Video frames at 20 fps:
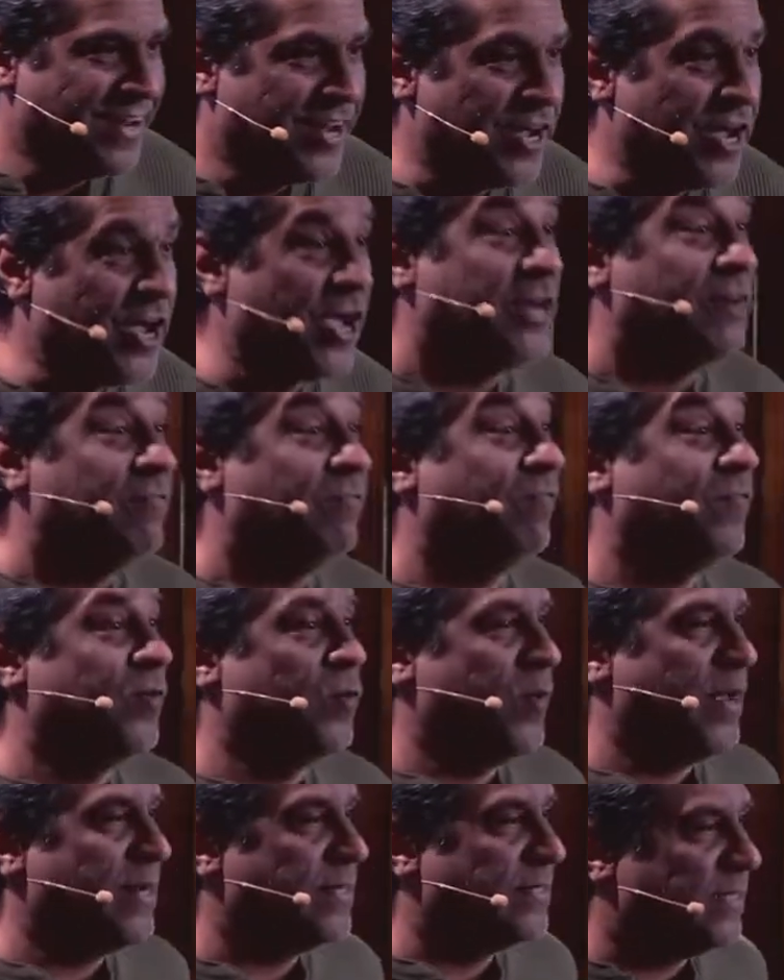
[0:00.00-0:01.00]

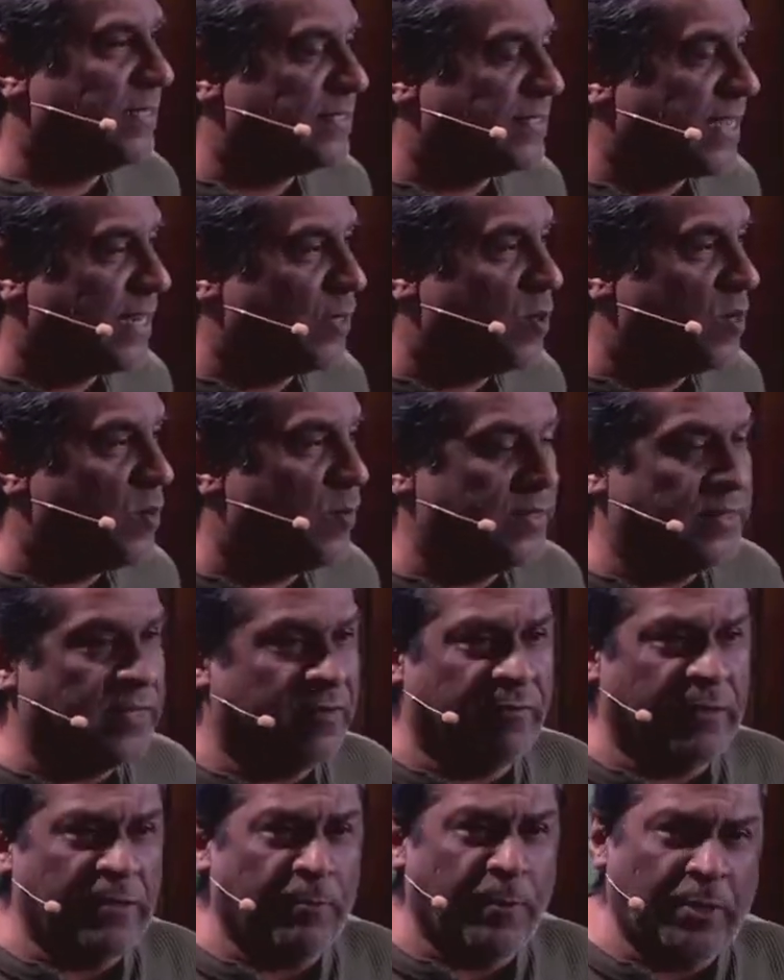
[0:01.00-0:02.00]
Influencers. I don't know whether
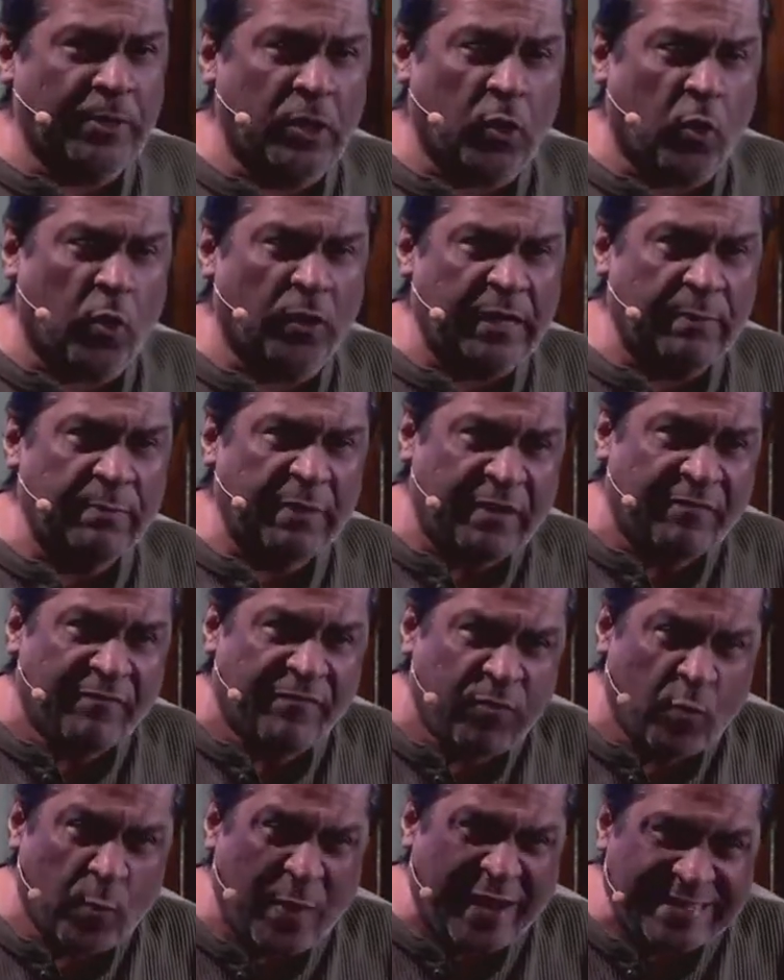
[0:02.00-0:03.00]
we wanted to call them
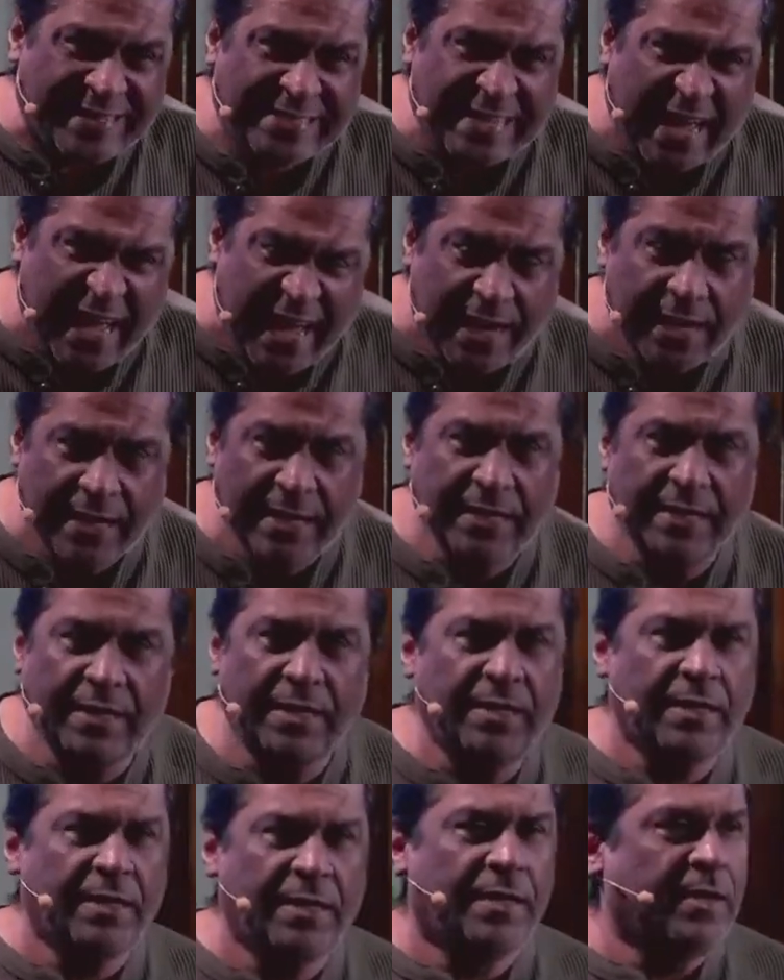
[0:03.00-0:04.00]
influenza
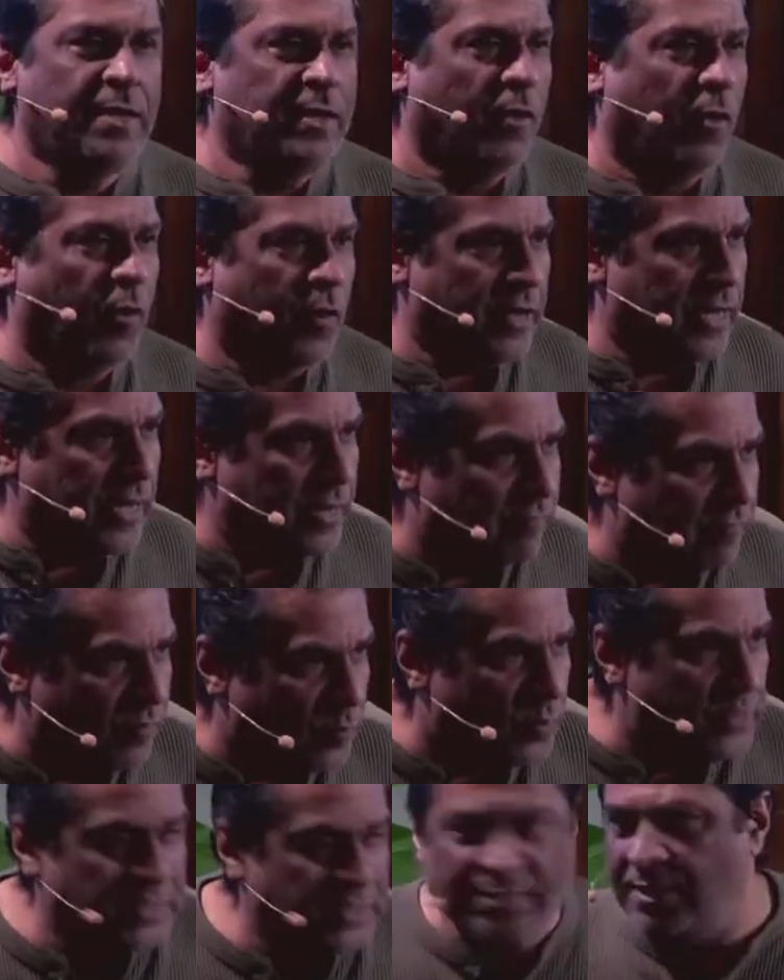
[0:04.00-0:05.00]
or
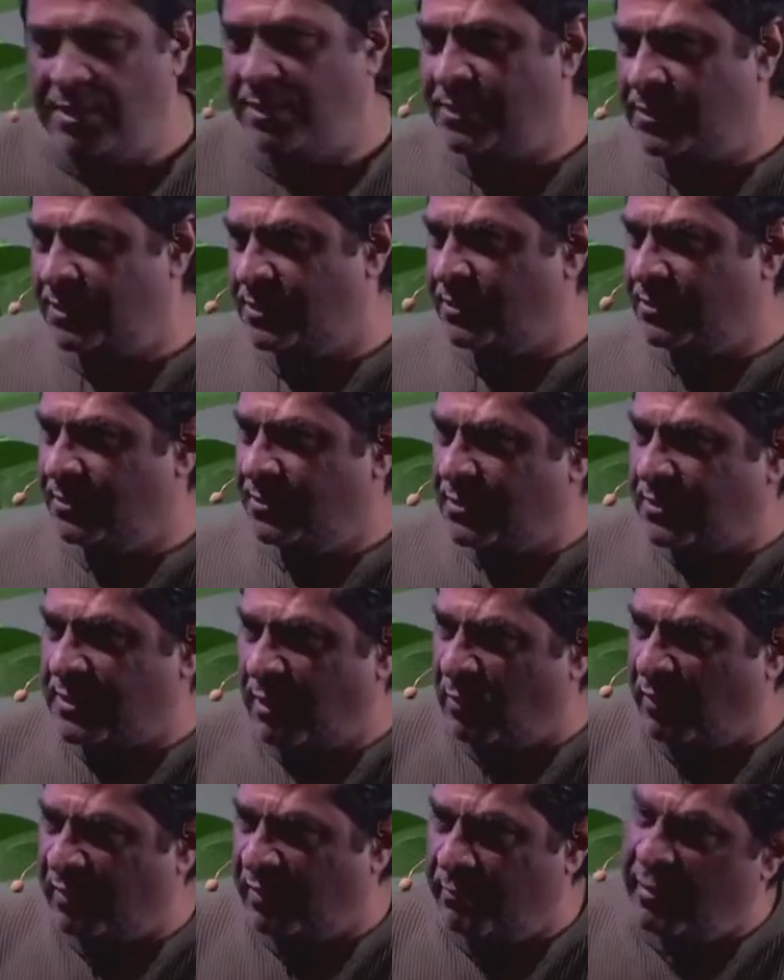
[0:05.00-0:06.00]
influencers.
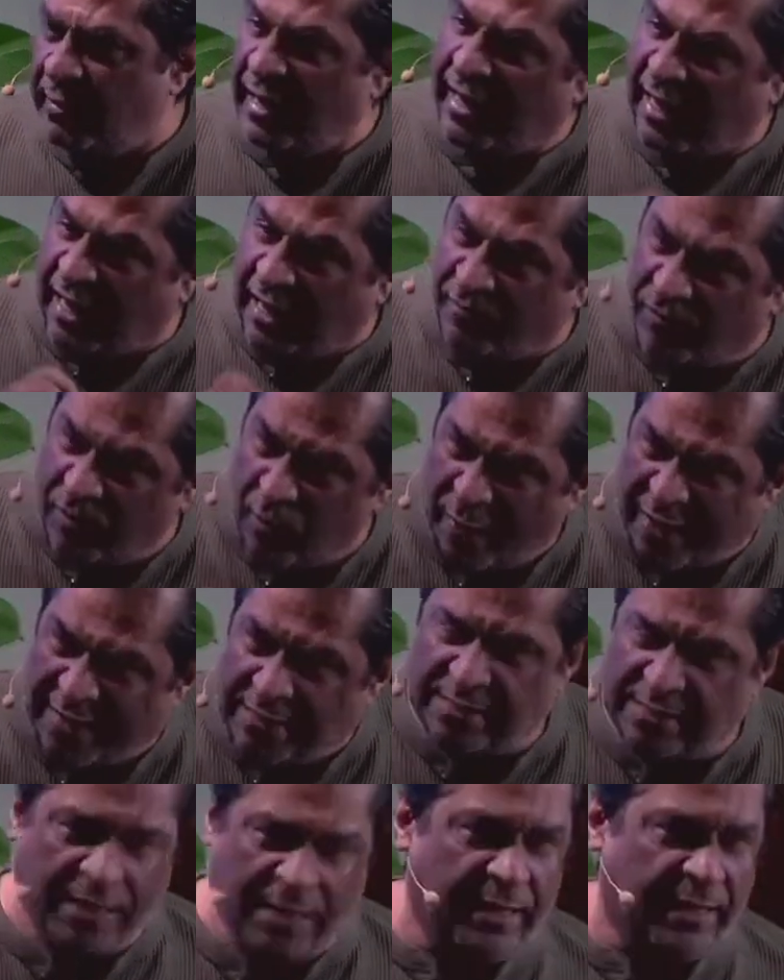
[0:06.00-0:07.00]
Some of them are like
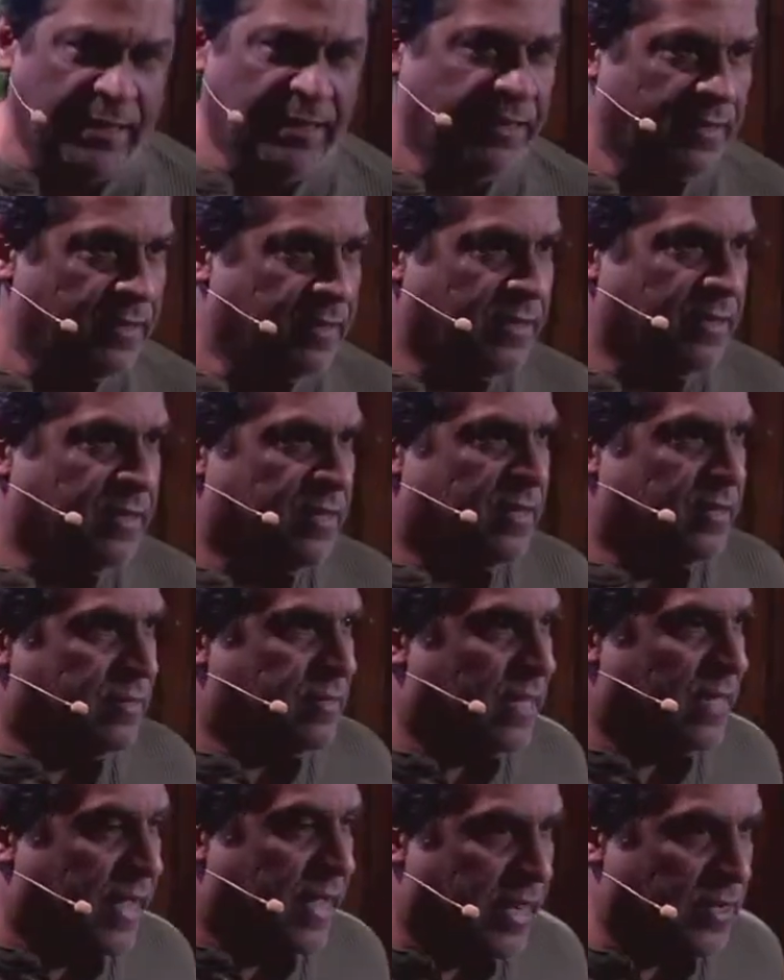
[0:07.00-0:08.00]
influenza.
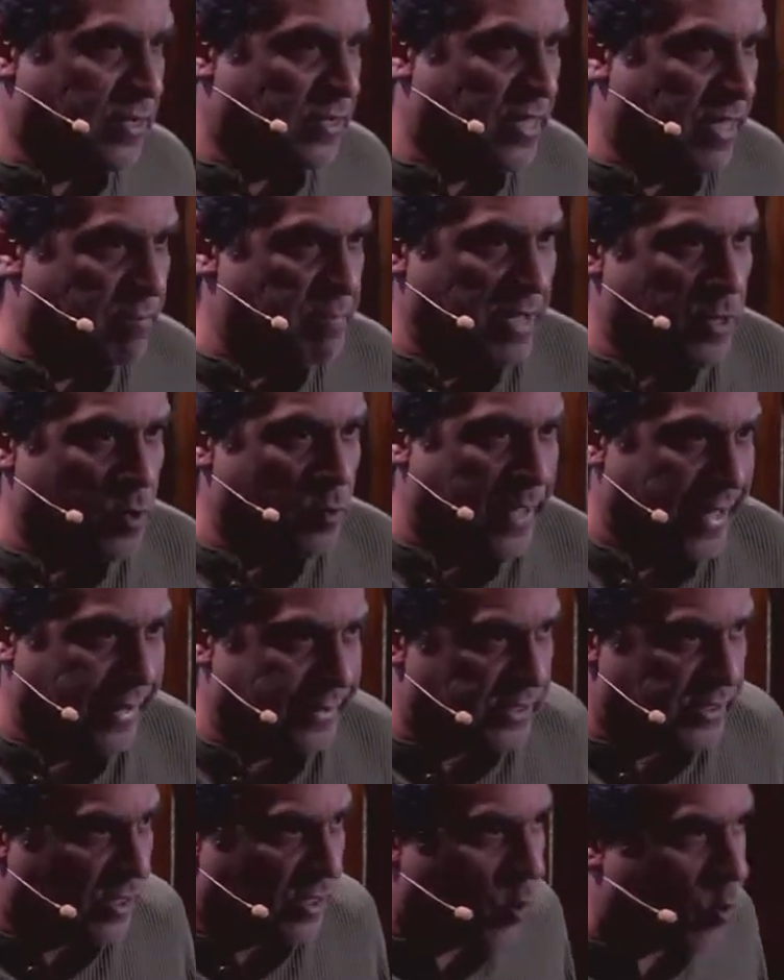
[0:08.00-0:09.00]
They make you
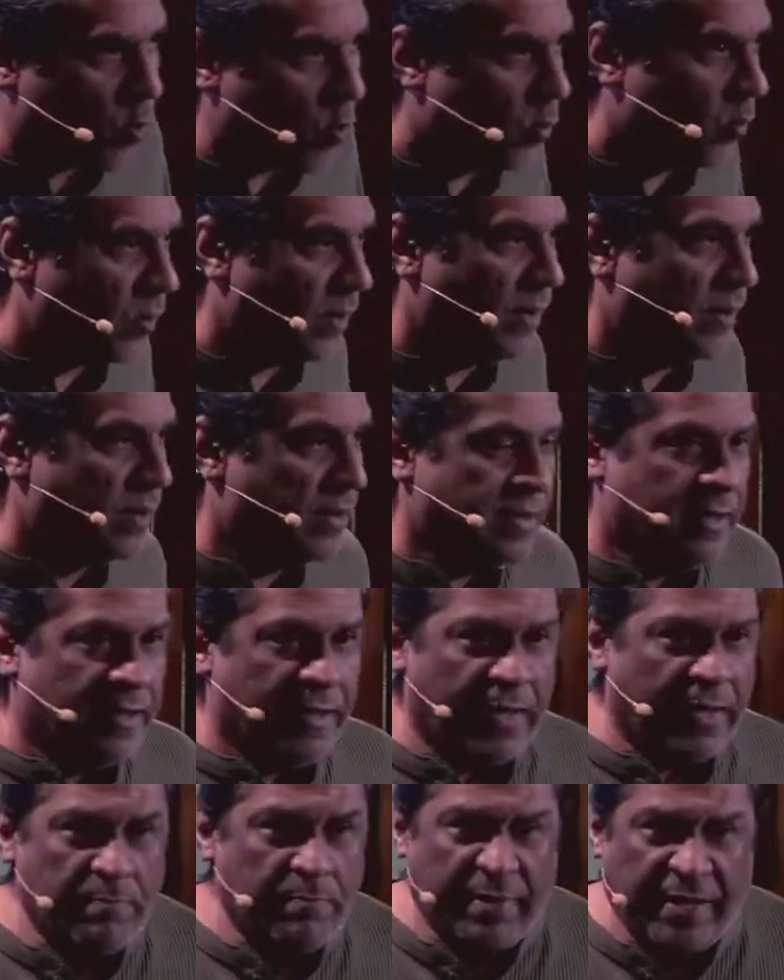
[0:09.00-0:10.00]
catch a cold
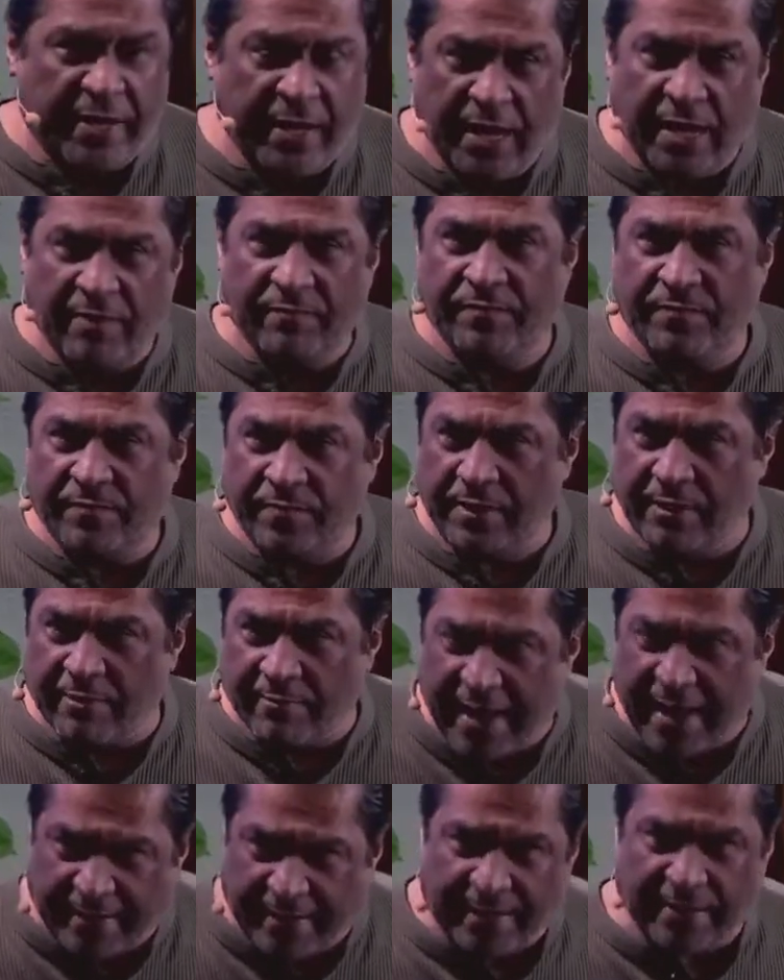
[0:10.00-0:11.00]
and behave
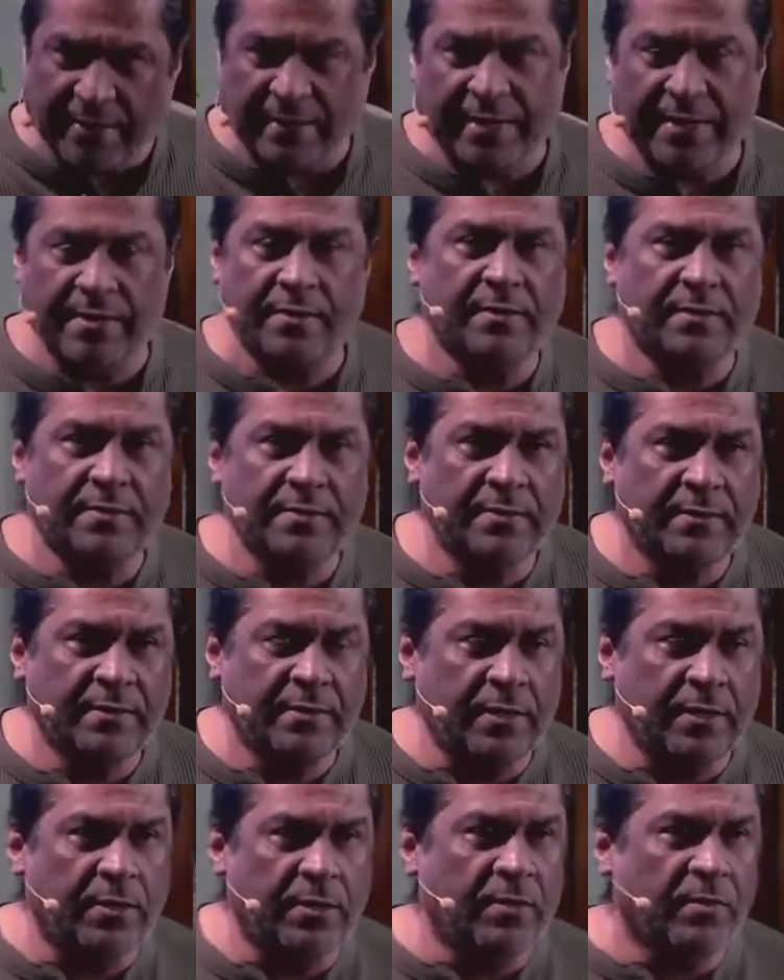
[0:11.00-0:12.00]
erratically,
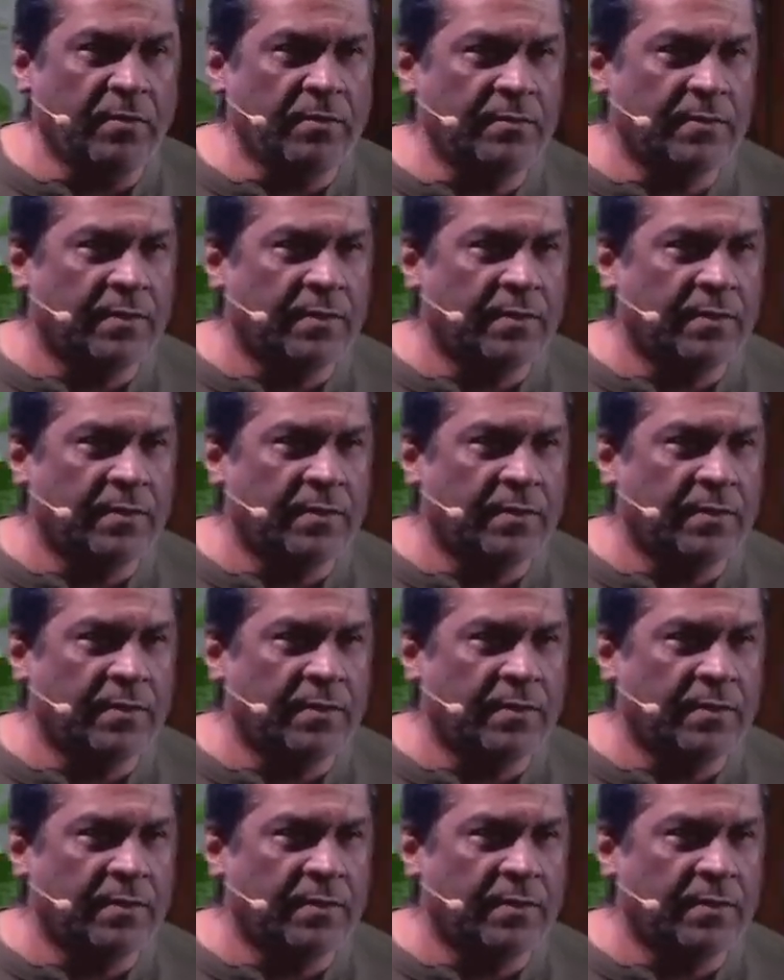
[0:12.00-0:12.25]
you know?